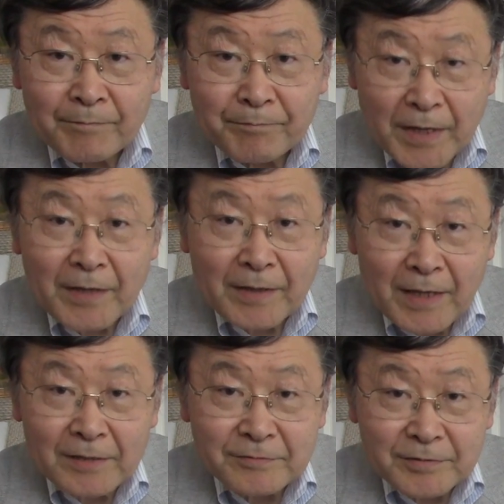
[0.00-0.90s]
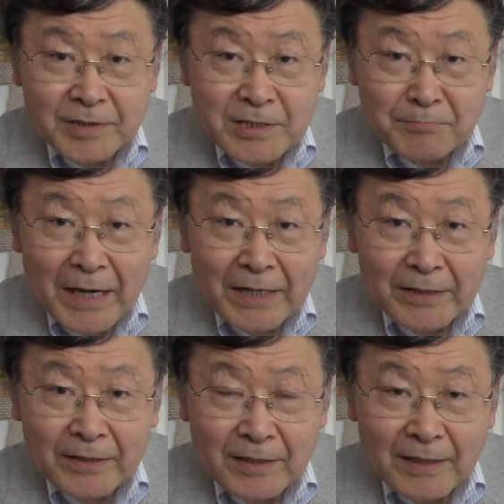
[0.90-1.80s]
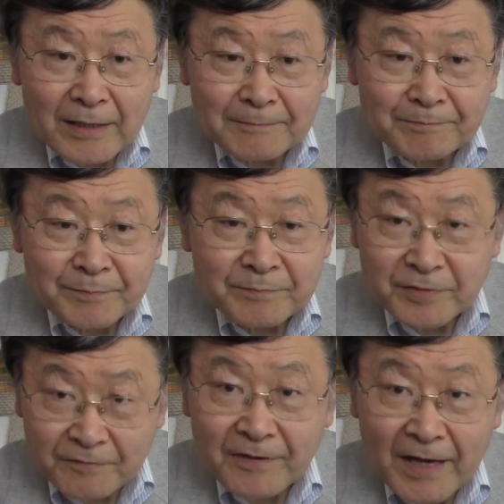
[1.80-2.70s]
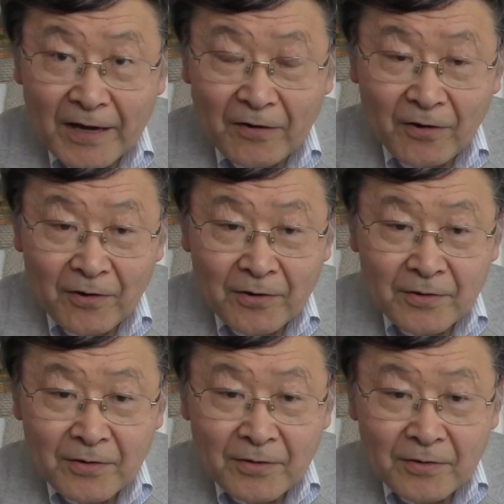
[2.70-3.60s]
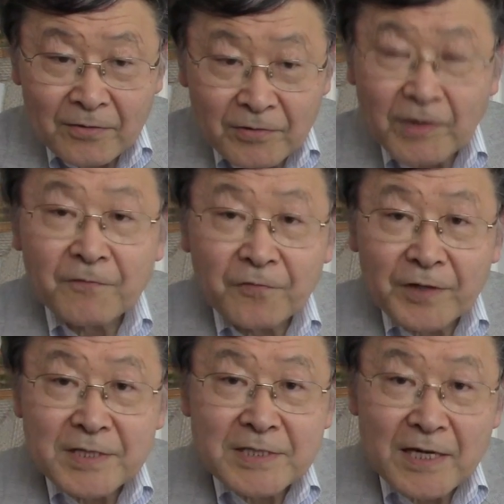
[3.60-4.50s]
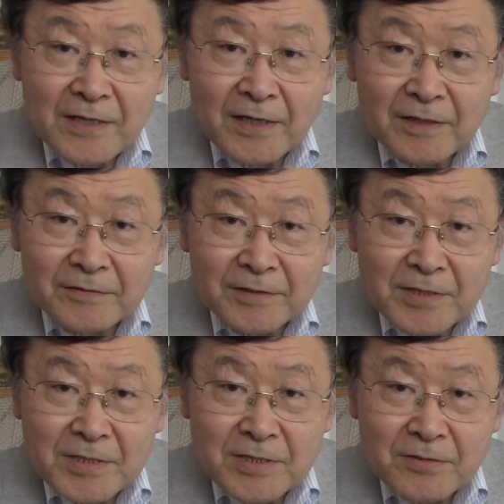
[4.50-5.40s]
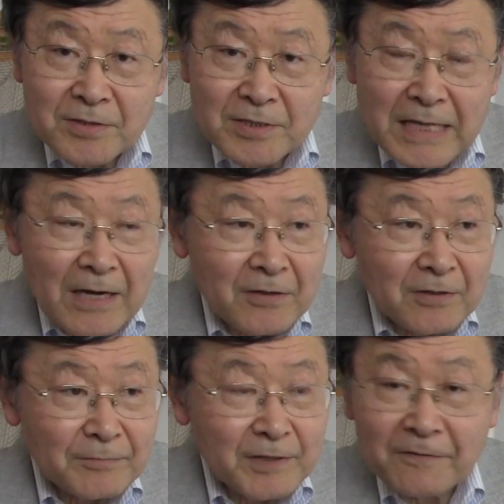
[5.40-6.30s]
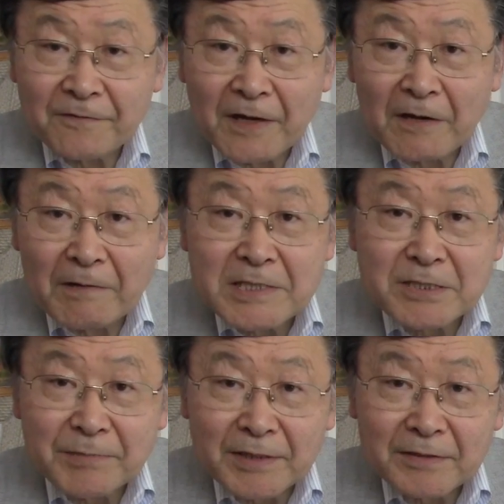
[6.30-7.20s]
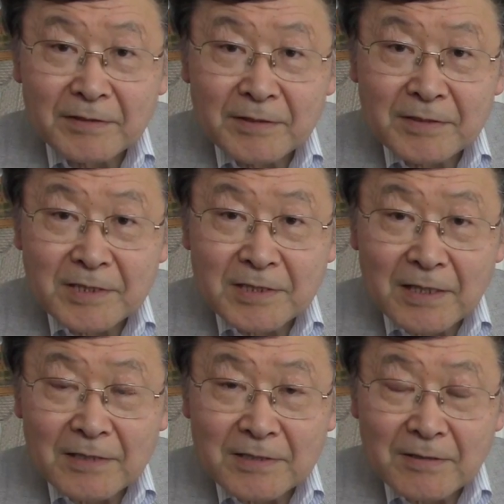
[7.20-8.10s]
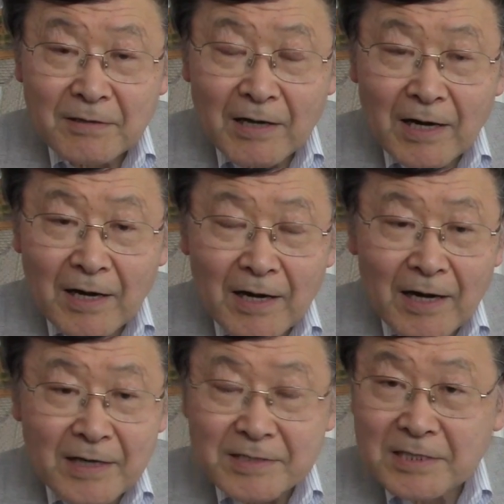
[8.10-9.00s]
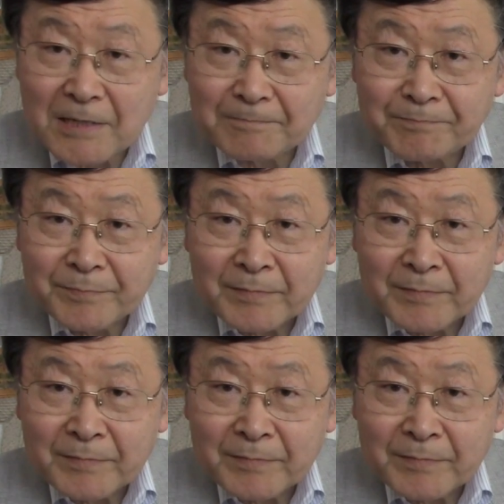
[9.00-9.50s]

big countries might prevail to influence other countries. So it's not going to be a fair arrangement, as some